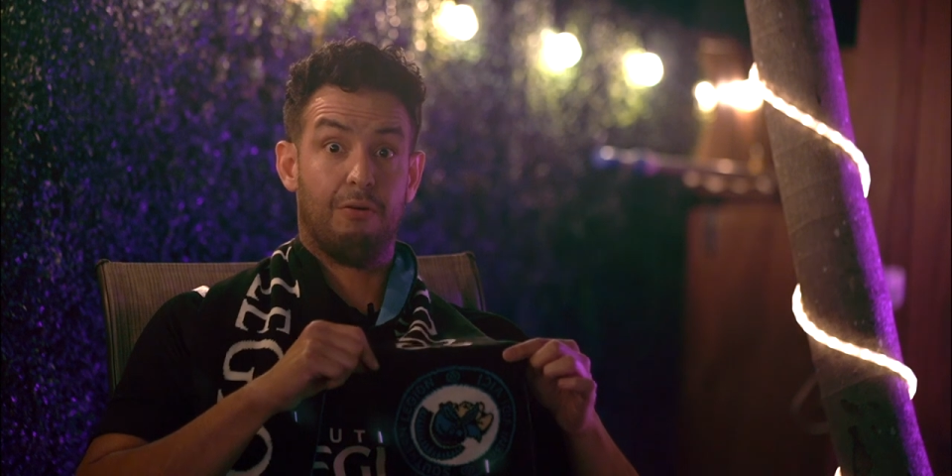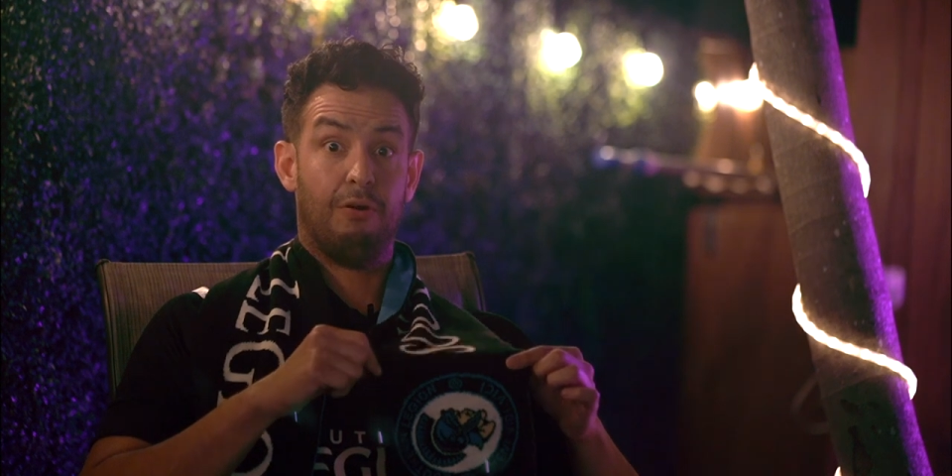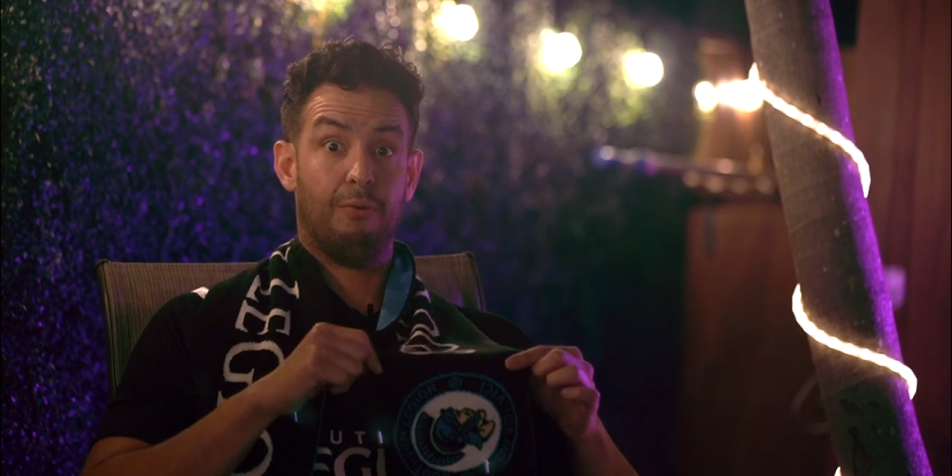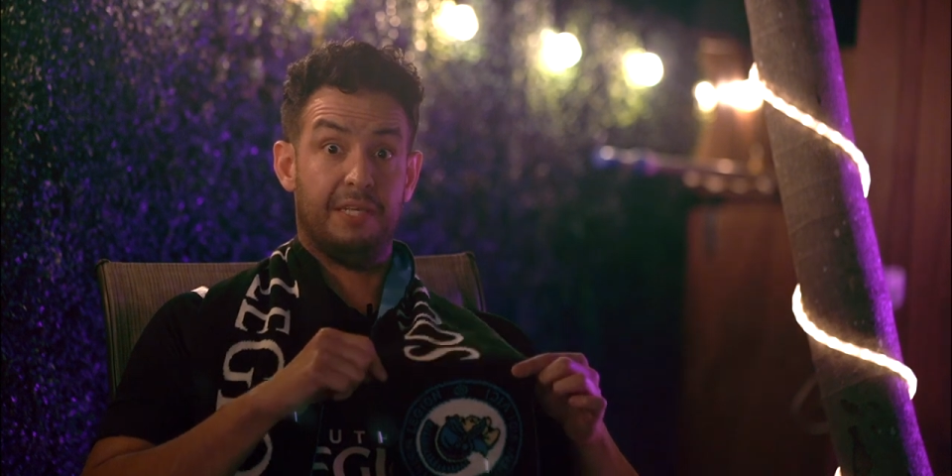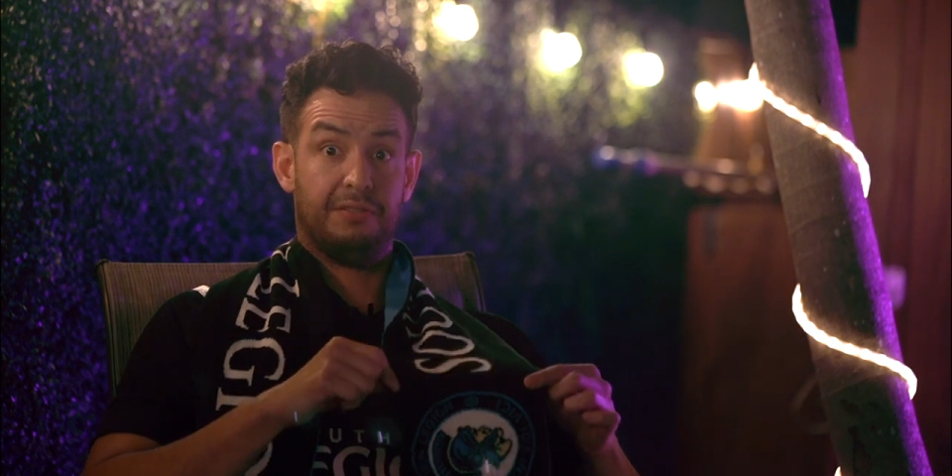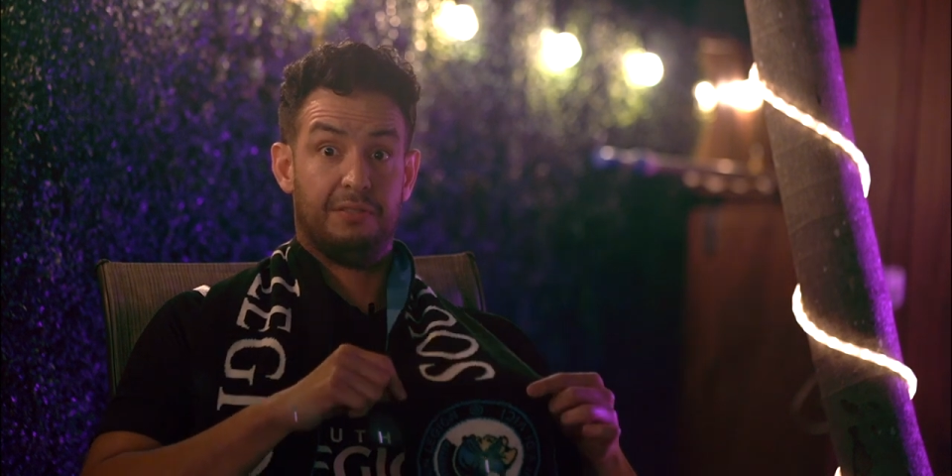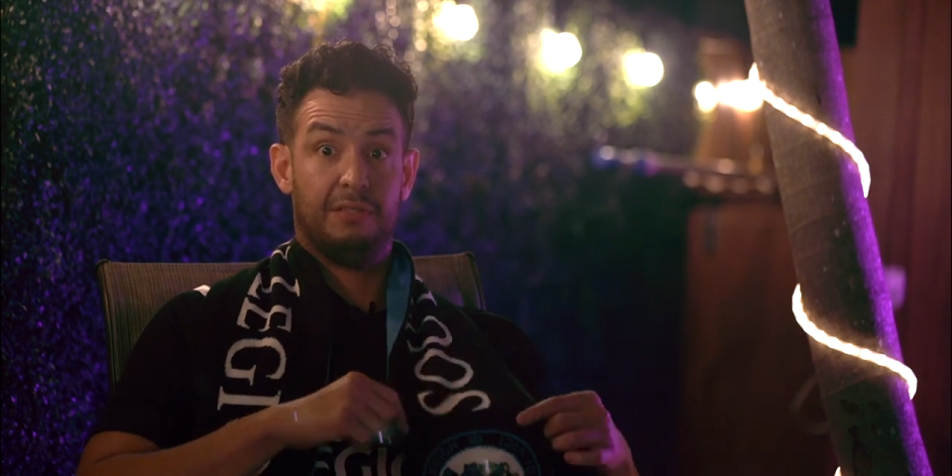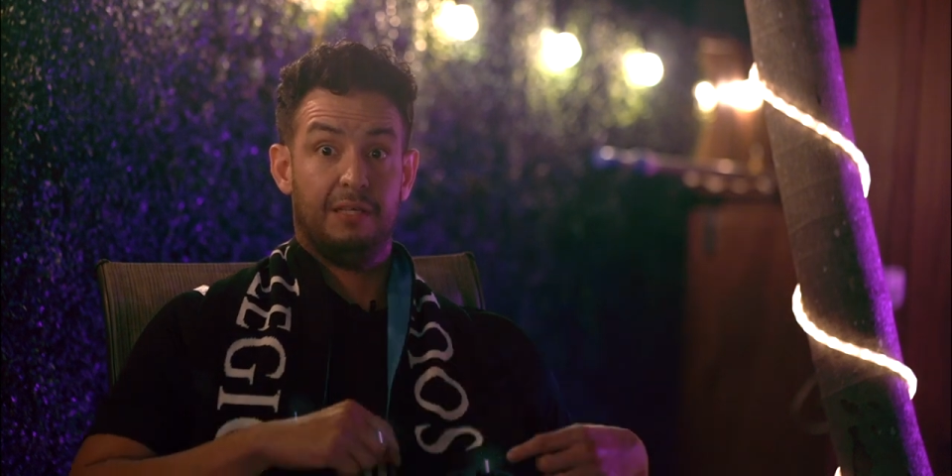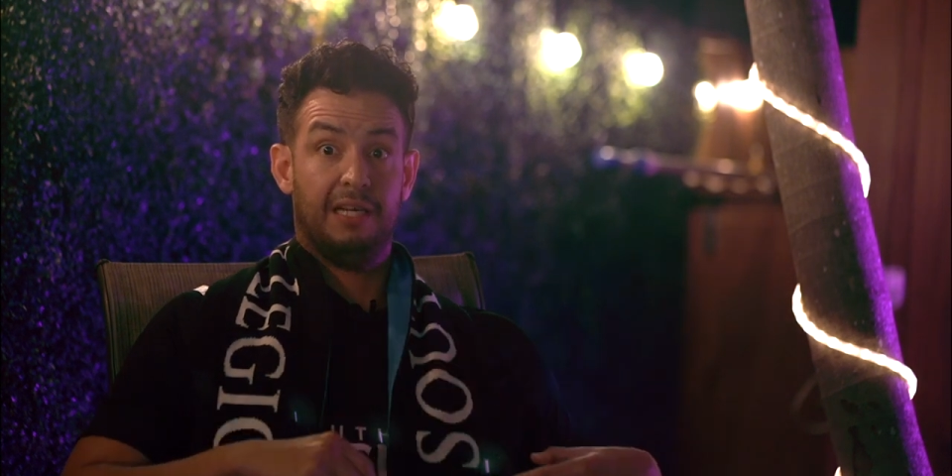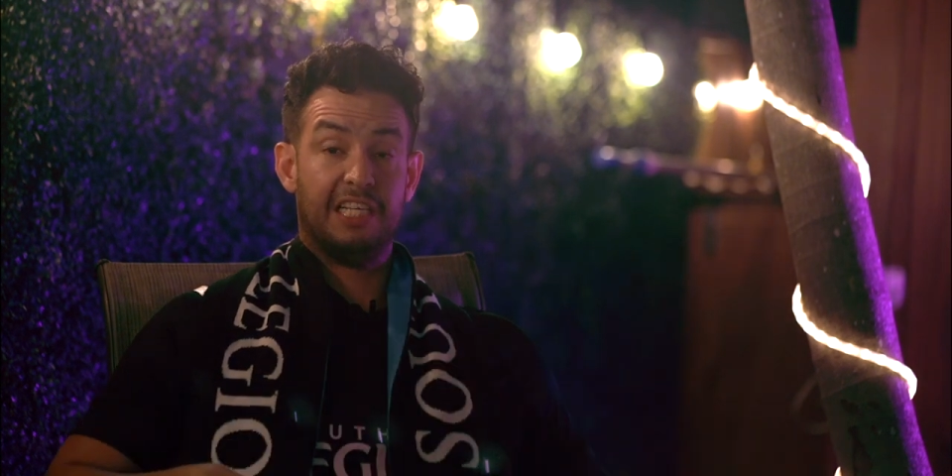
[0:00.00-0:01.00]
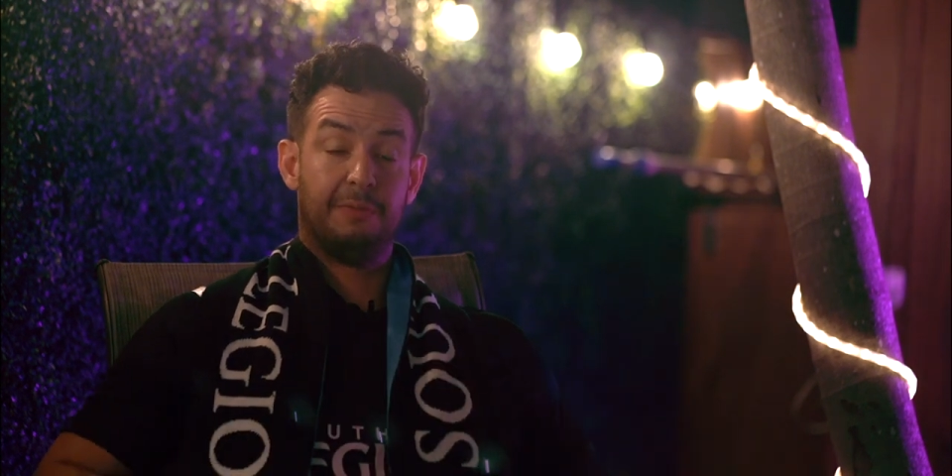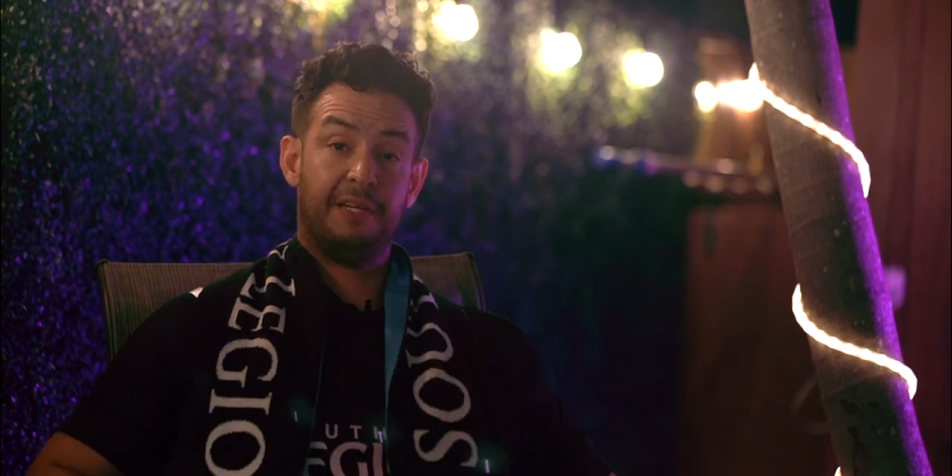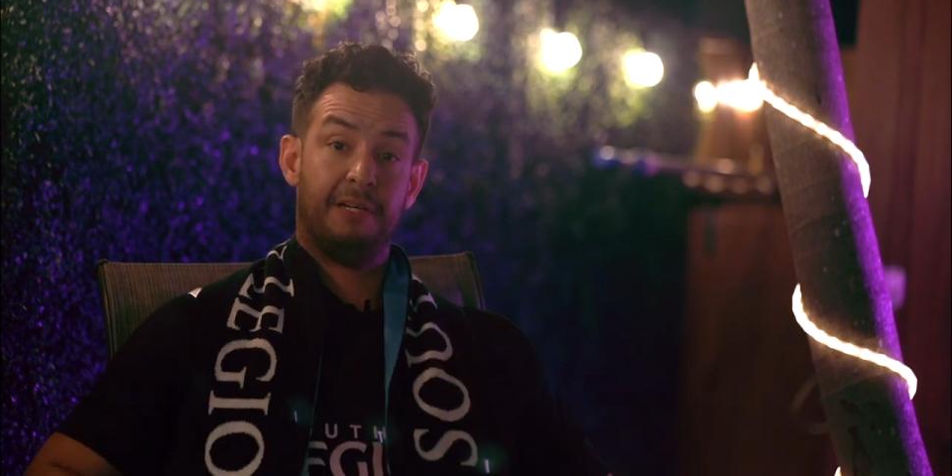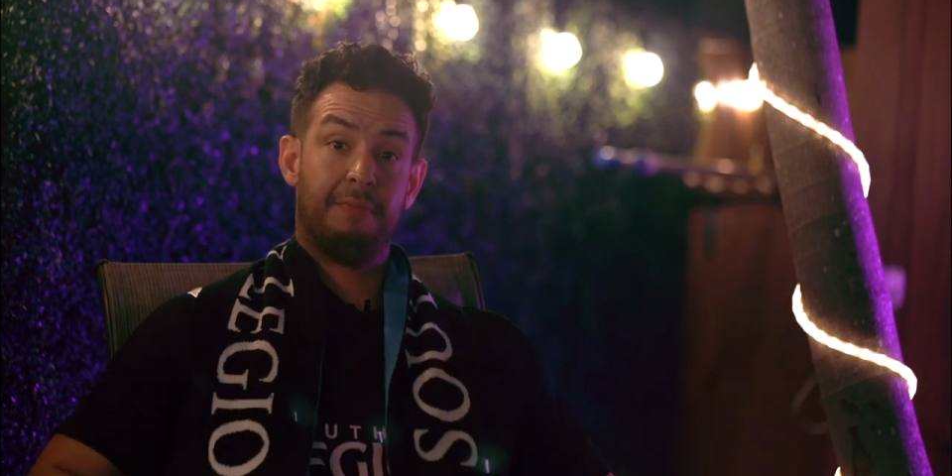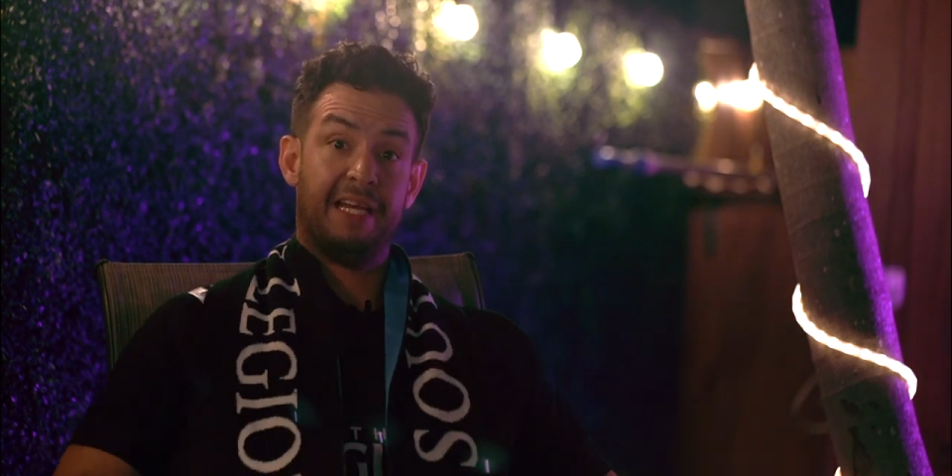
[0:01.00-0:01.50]
always, has been
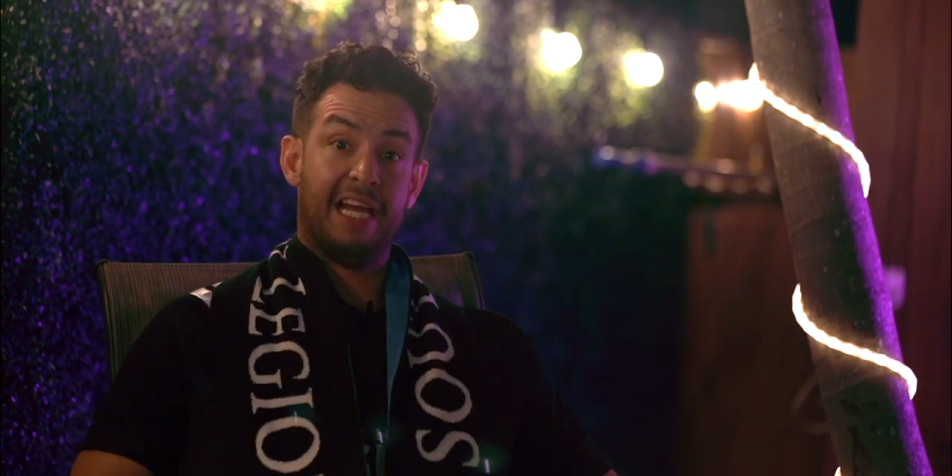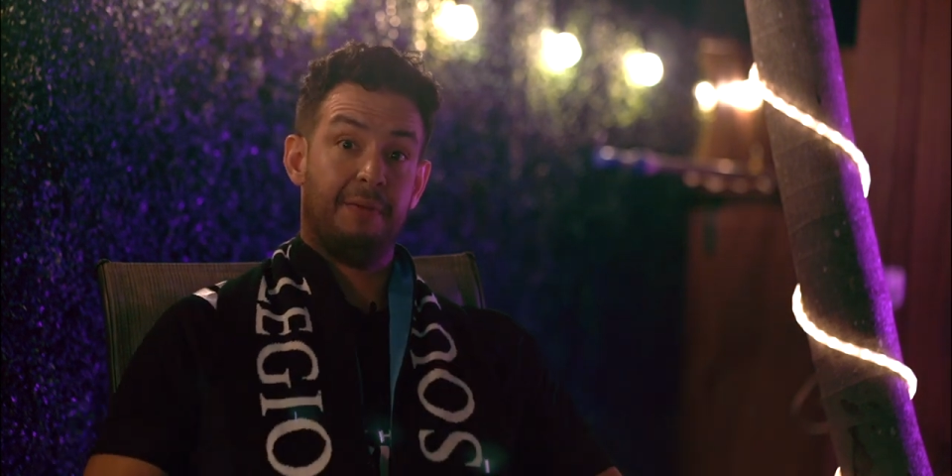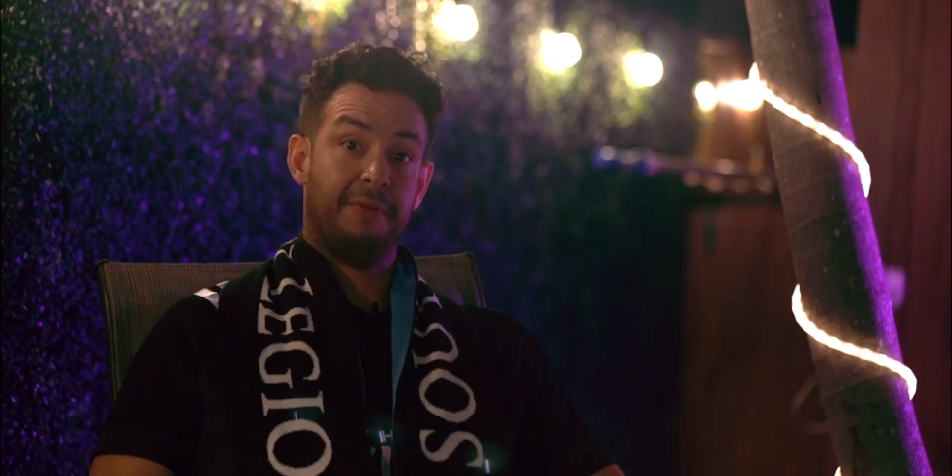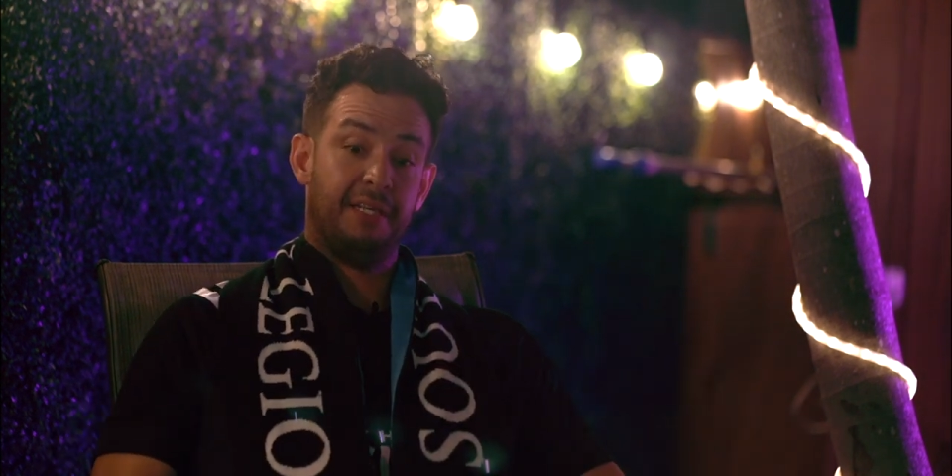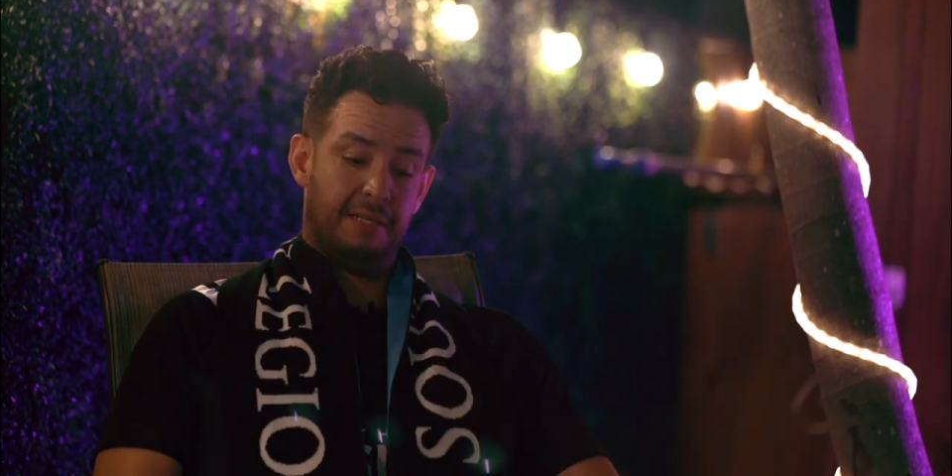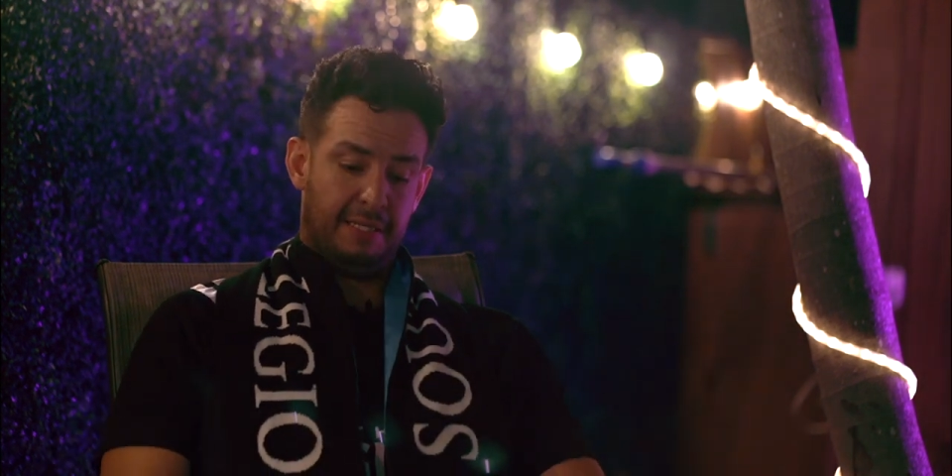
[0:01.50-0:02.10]
in Miami